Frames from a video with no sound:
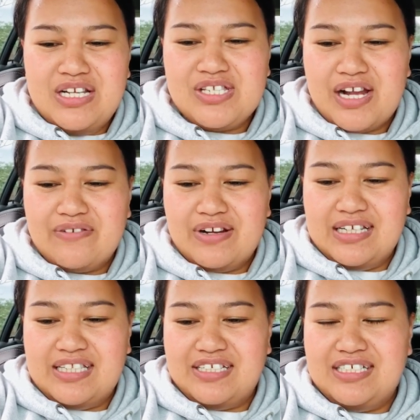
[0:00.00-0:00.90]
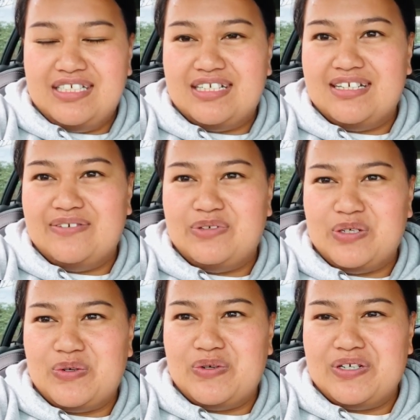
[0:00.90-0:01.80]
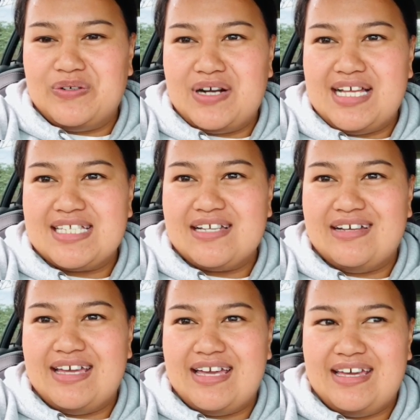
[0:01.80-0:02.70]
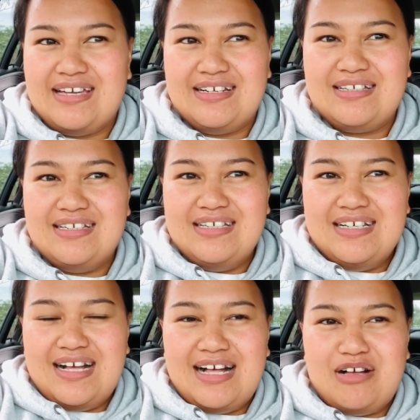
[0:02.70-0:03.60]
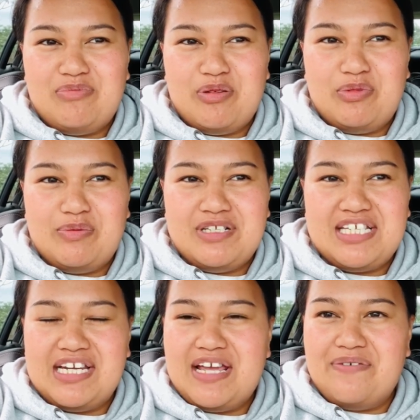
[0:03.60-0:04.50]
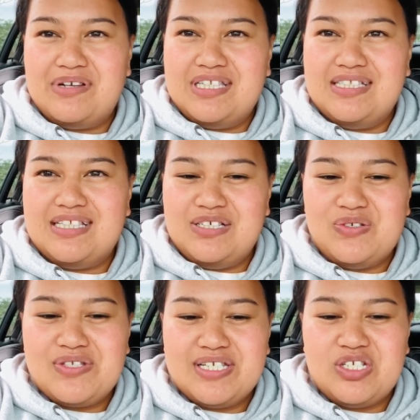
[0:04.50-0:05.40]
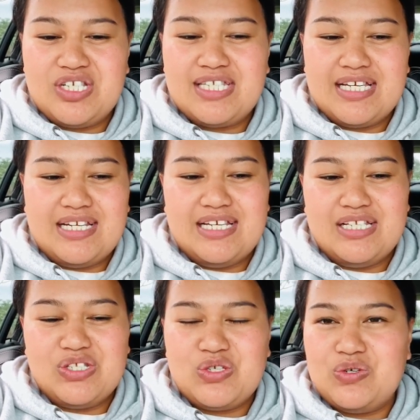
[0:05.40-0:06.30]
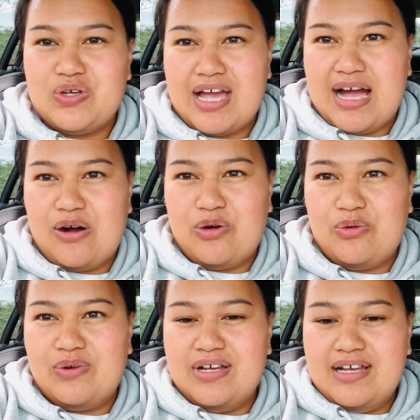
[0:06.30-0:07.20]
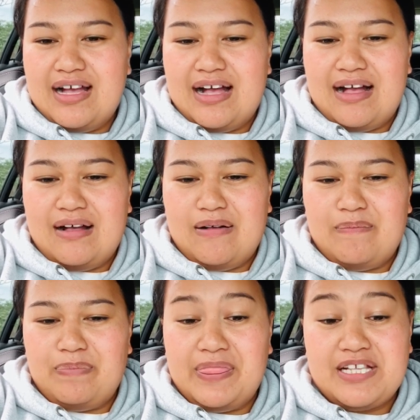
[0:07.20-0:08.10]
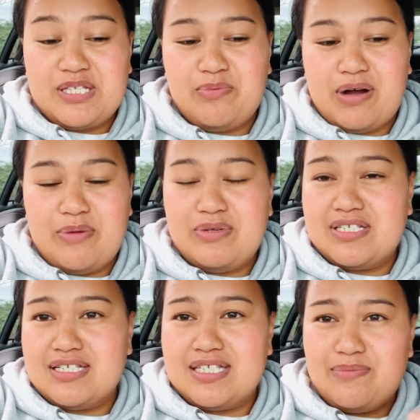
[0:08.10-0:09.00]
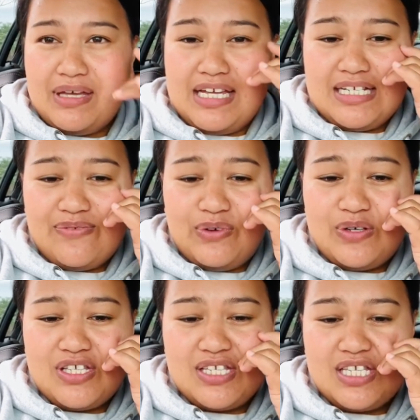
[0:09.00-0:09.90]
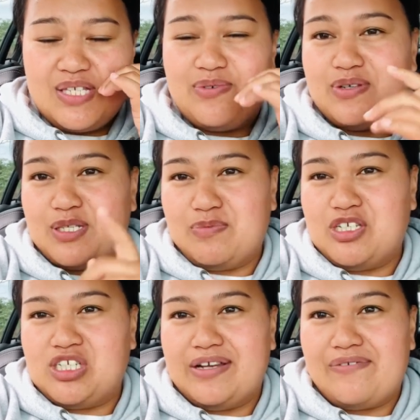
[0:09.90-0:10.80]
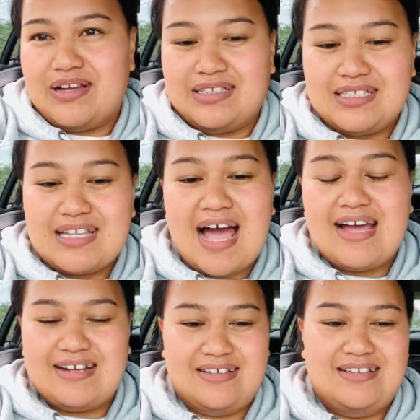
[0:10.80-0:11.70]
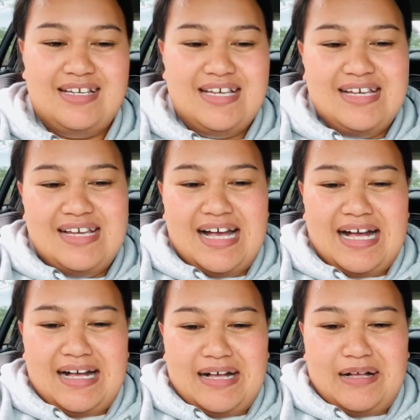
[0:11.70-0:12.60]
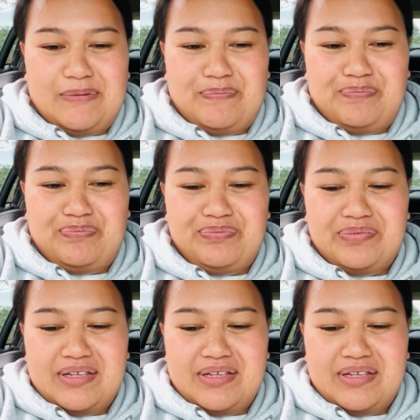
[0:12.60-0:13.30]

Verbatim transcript: so I really thank you, Nicola, for your korero last night and um, implementing everything that you suggested into our um, into my business and making it very successful, especially around the data. Um,